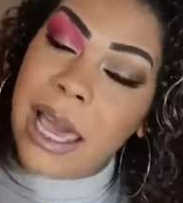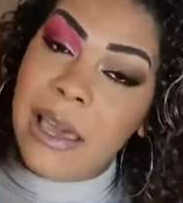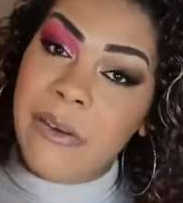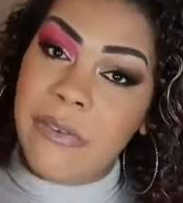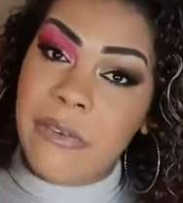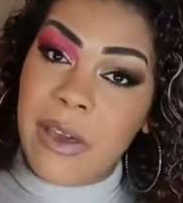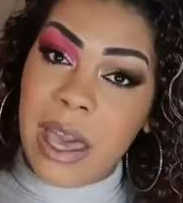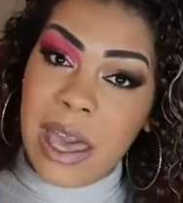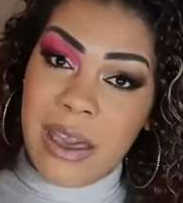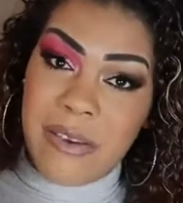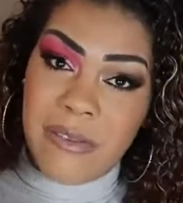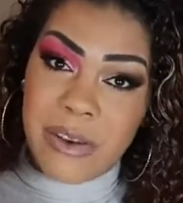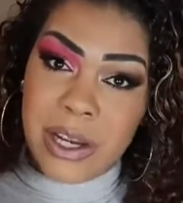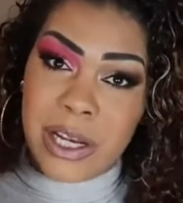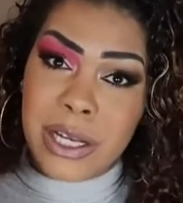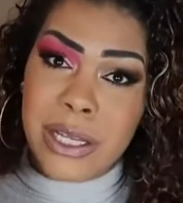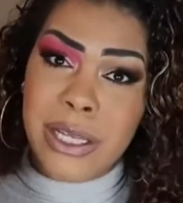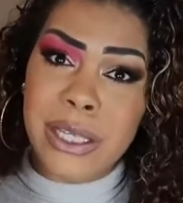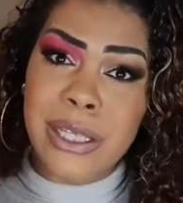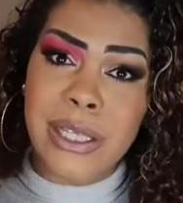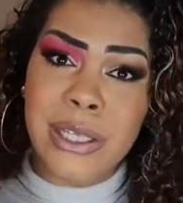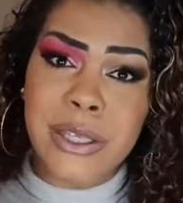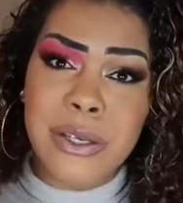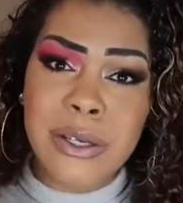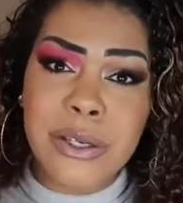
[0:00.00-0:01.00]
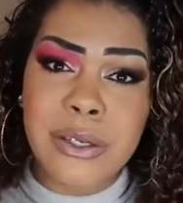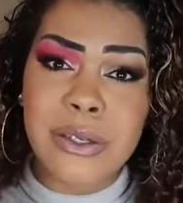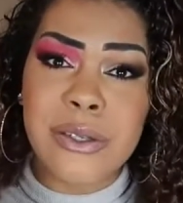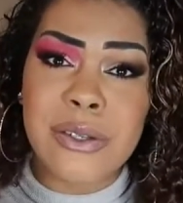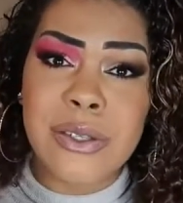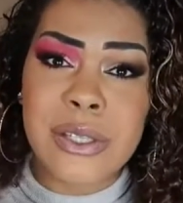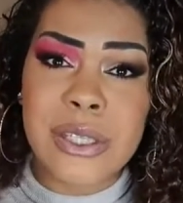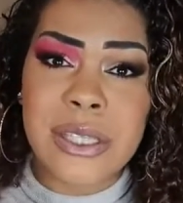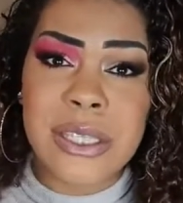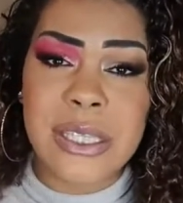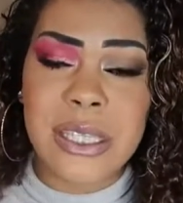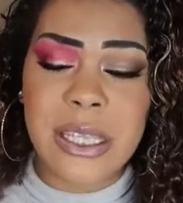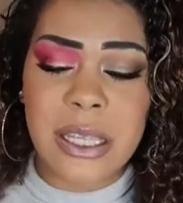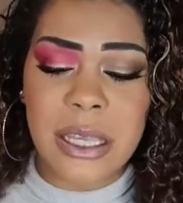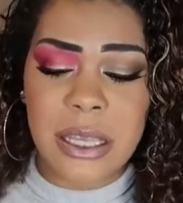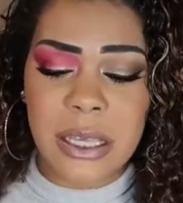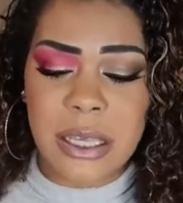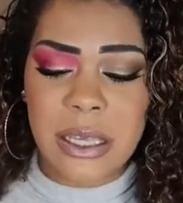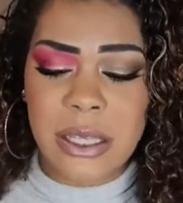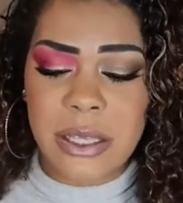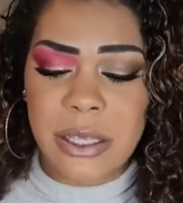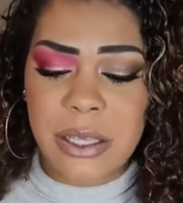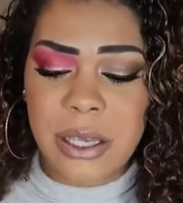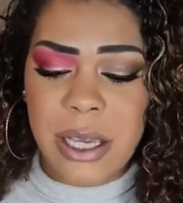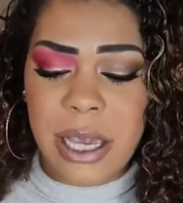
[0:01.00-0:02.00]
I've ever used.
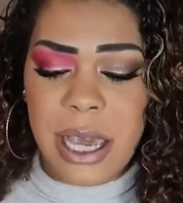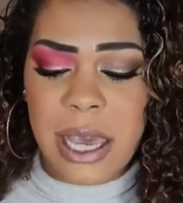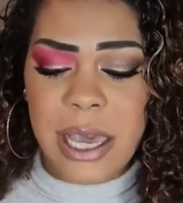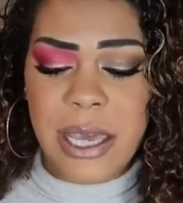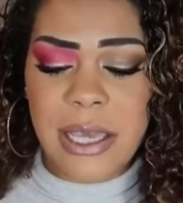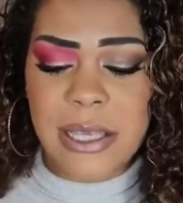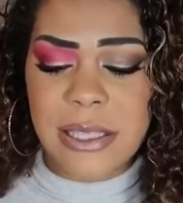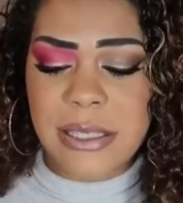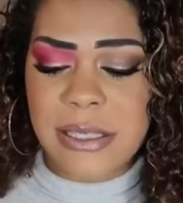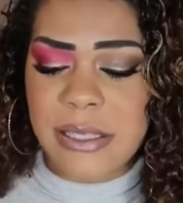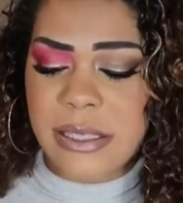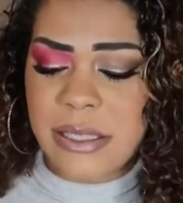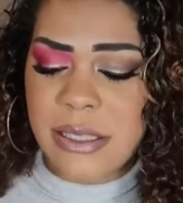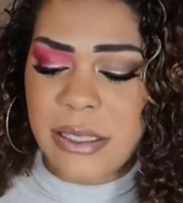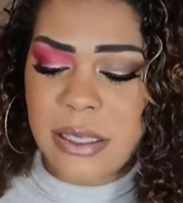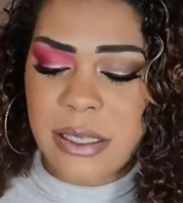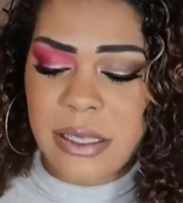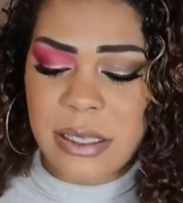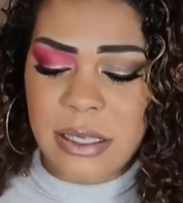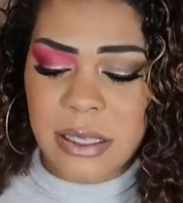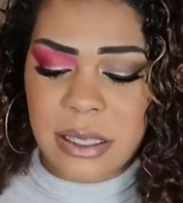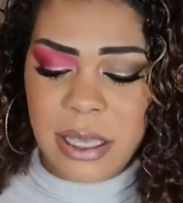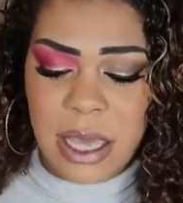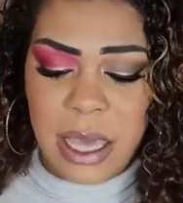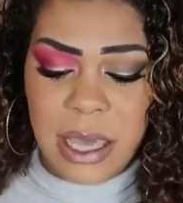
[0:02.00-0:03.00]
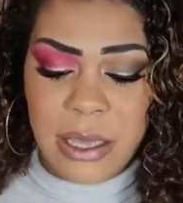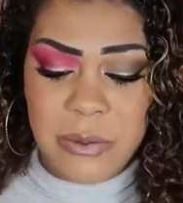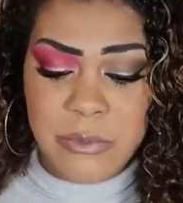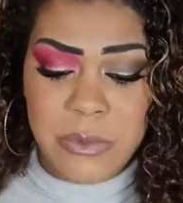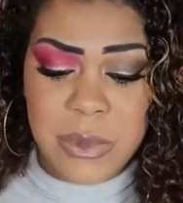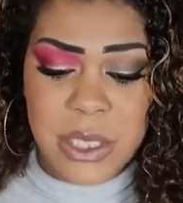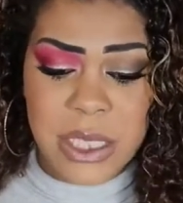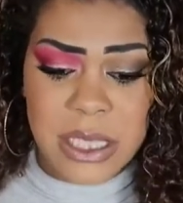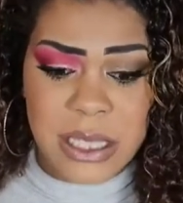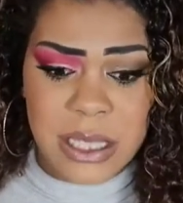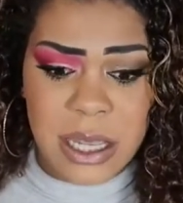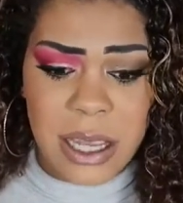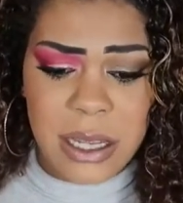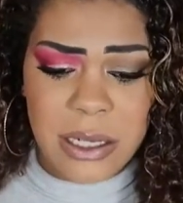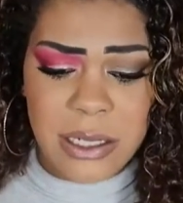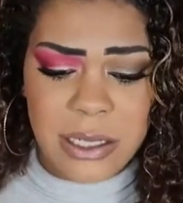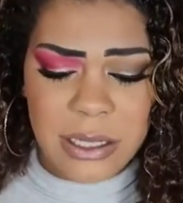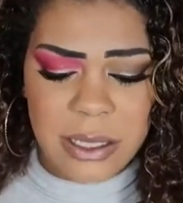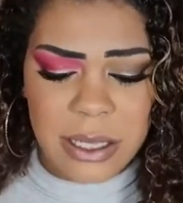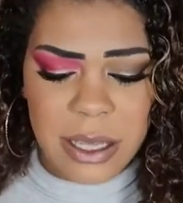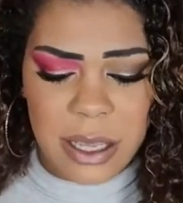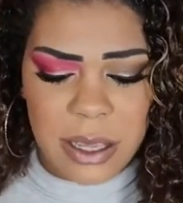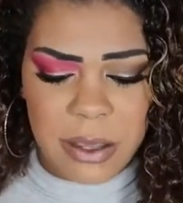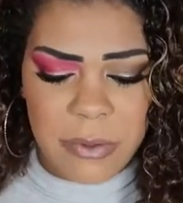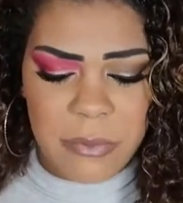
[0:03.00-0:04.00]
You guys, I'm
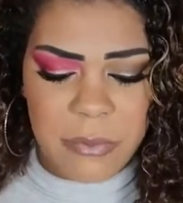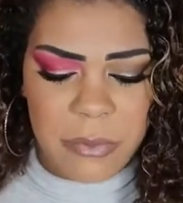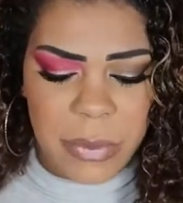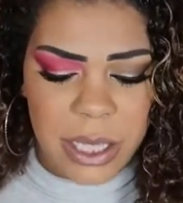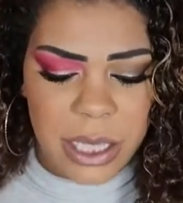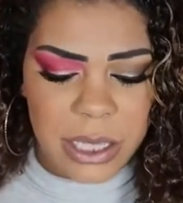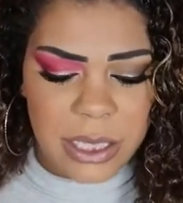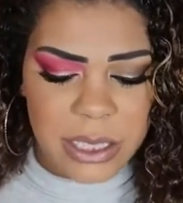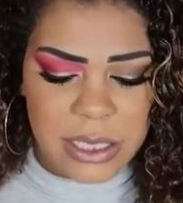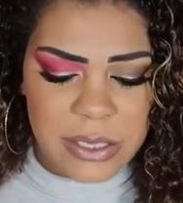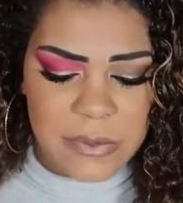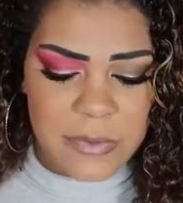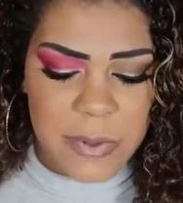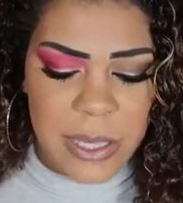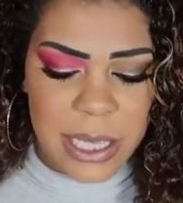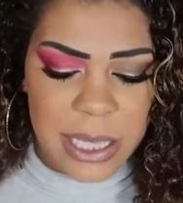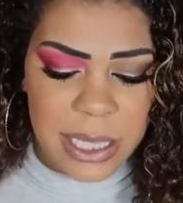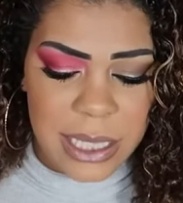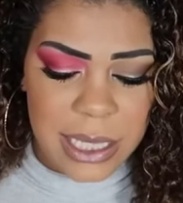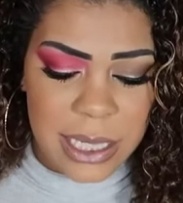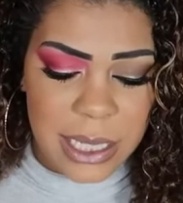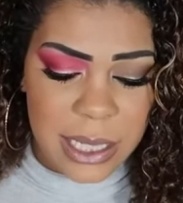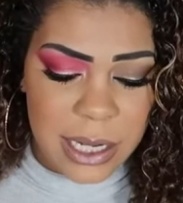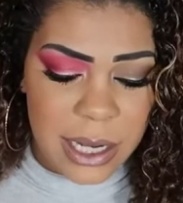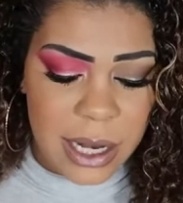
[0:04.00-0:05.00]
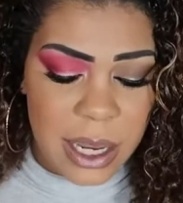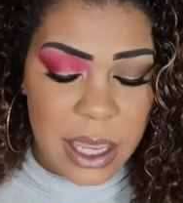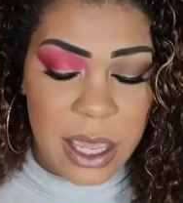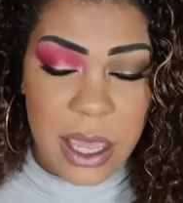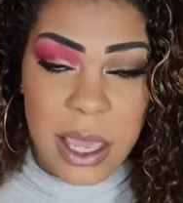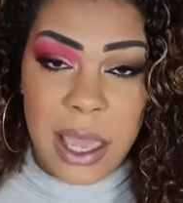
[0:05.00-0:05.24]
stunned by this palette.